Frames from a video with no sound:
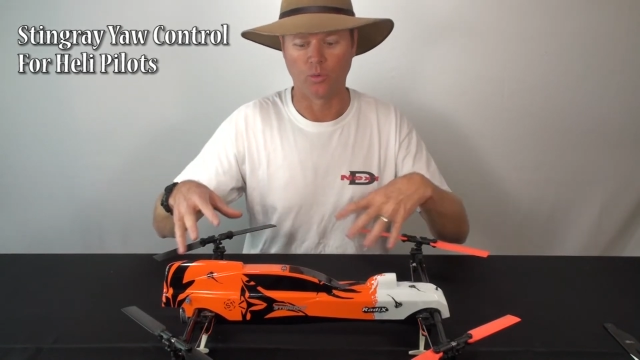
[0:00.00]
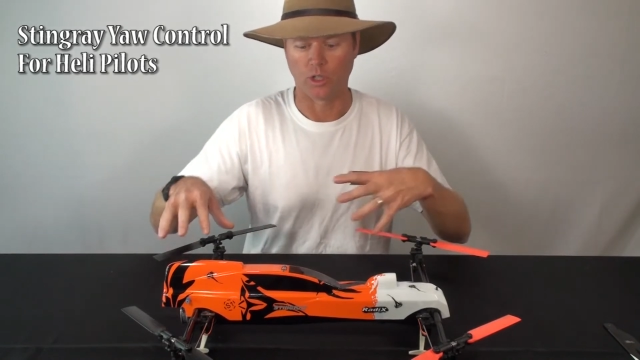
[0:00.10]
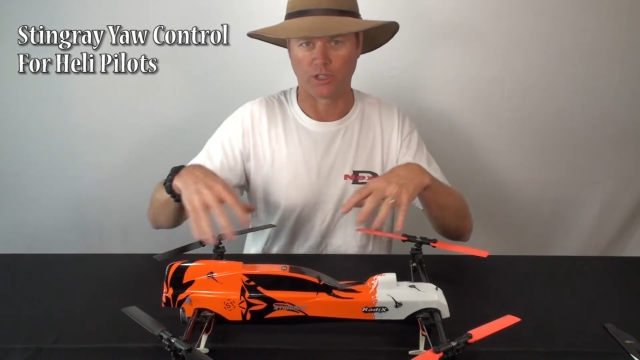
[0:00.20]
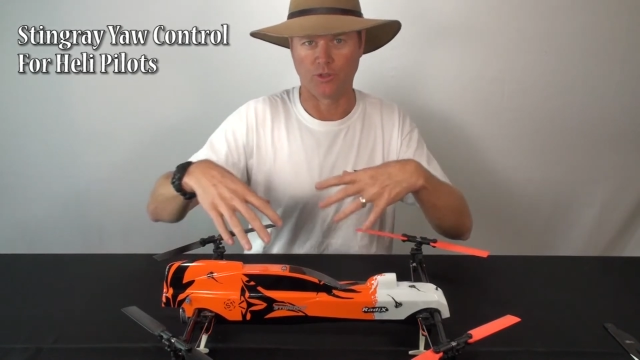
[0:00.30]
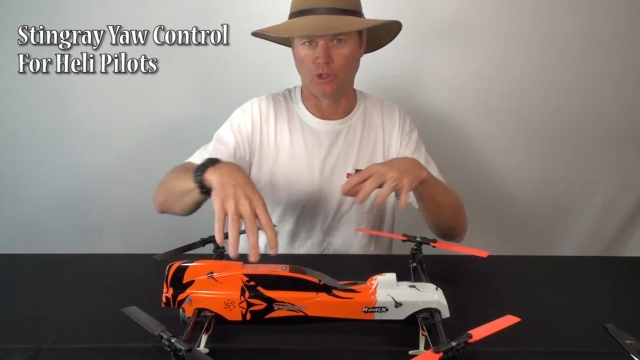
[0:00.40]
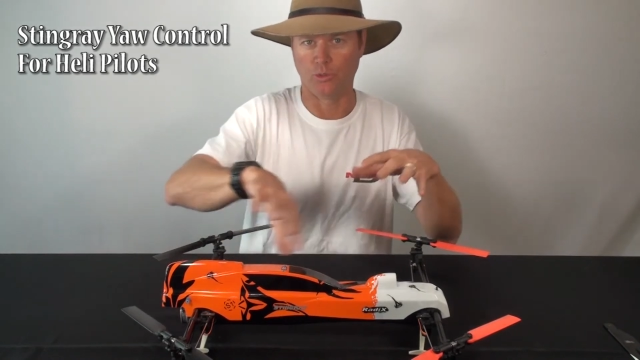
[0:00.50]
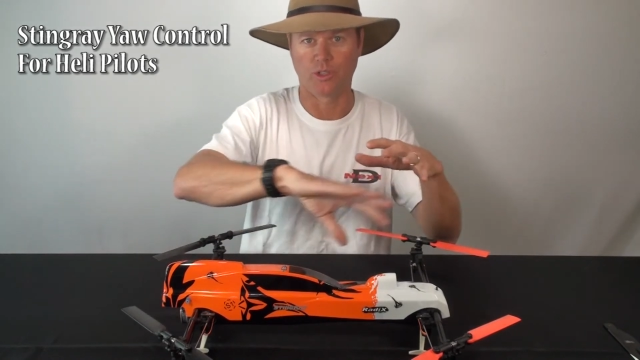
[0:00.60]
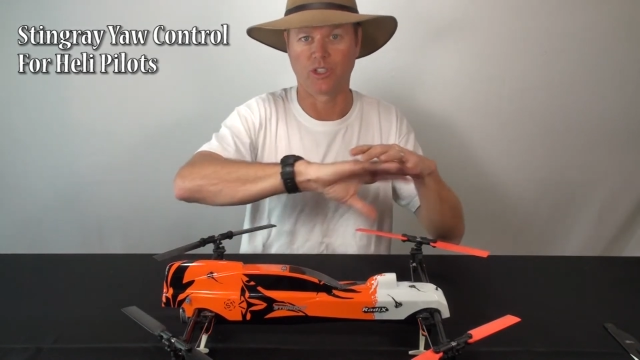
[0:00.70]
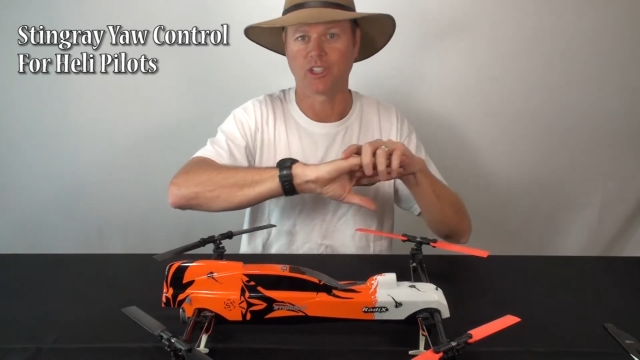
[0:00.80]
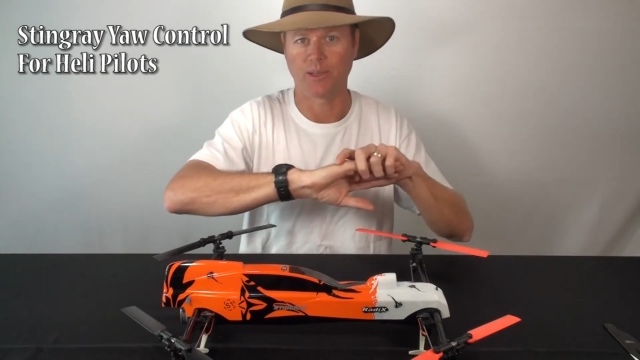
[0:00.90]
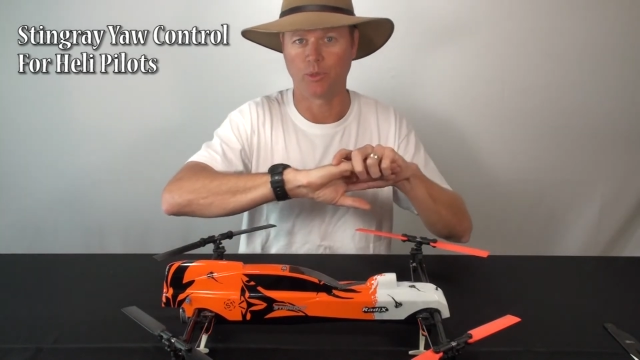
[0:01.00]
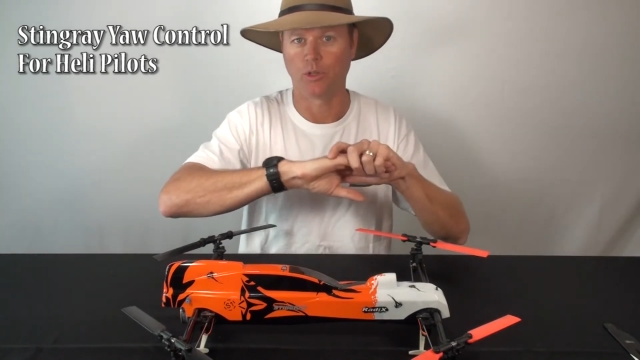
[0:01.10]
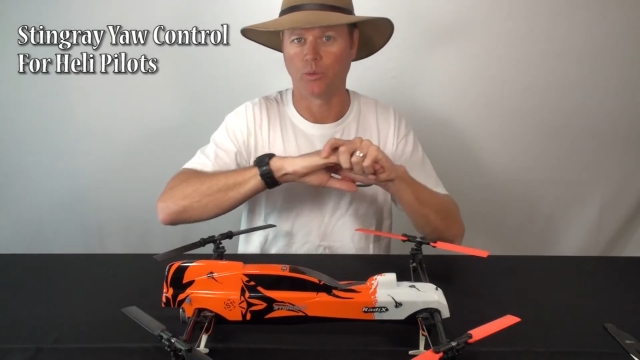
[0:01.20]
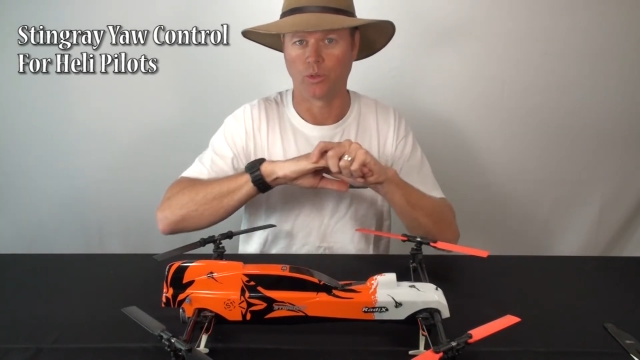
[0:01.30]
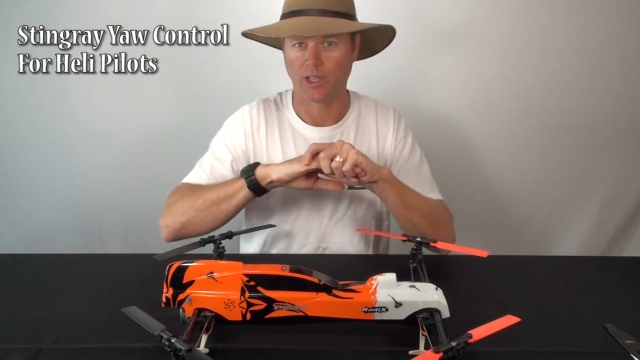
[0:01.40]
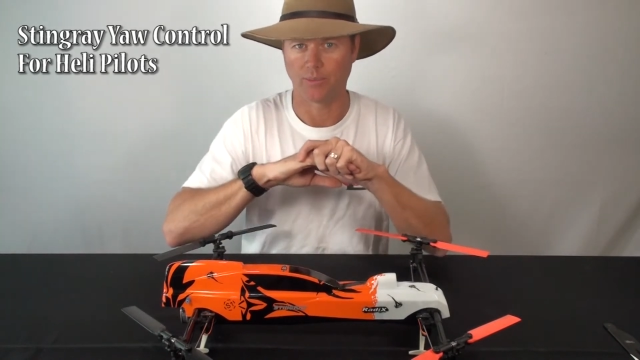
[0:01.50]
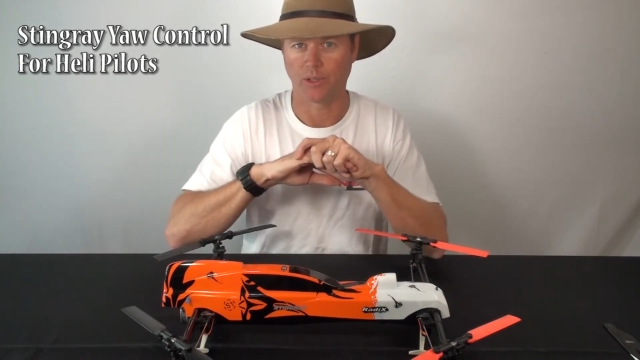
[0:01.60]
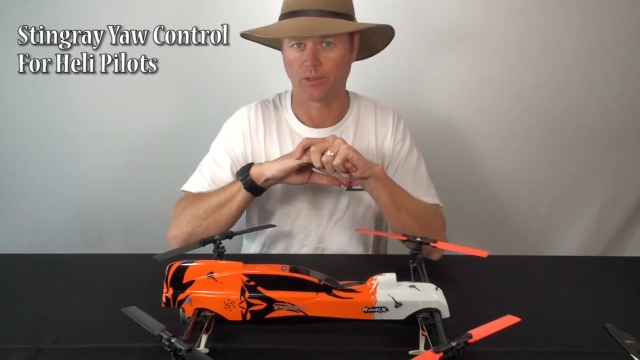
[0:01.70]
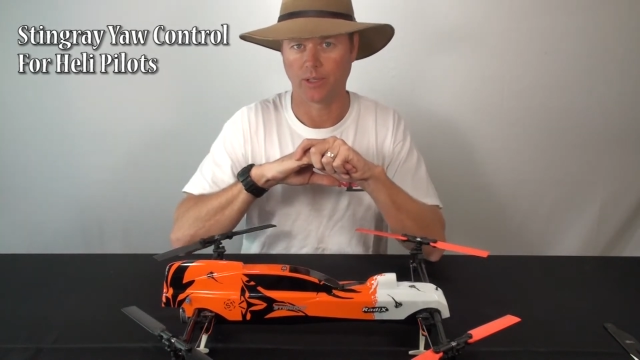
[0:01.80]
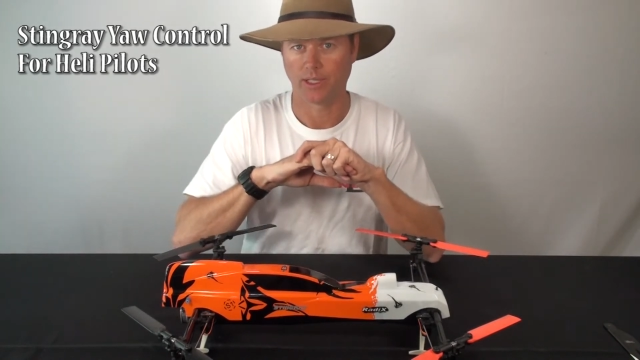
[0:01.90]
relative to you doing the same maneuver
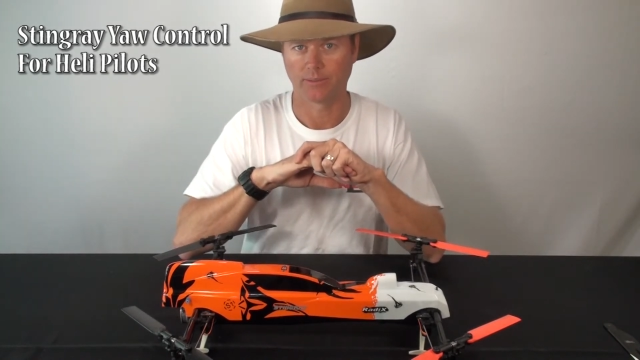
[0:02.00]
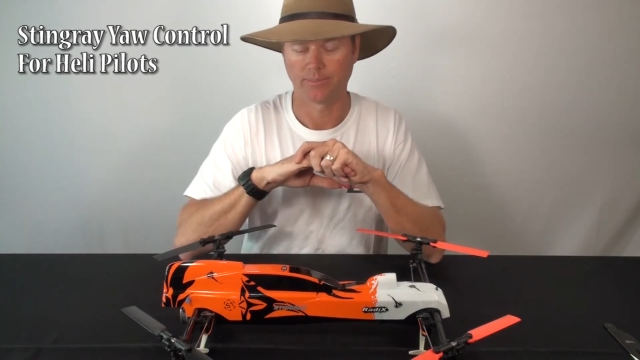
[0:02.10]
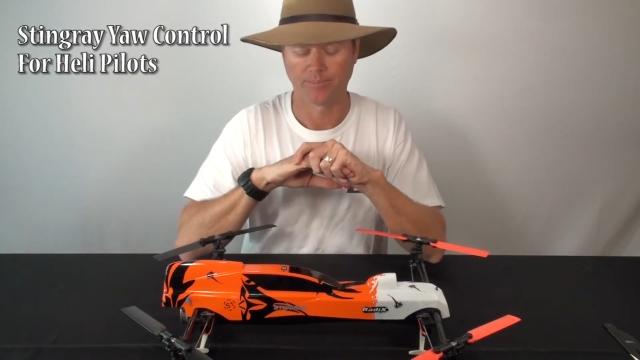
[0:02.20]
without pirouetting.